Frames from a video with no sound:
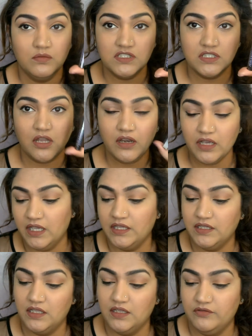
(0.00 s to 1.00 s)
mascara,
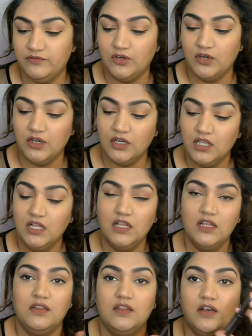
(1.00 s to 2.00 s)
and then for
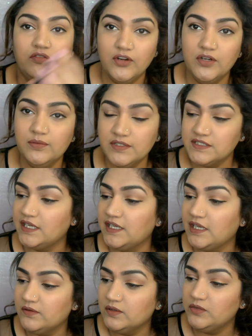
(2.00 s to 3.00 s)
the affordable
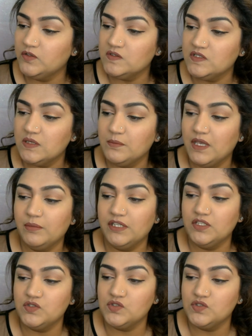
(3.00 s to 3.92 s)
side, I will be using Maybelline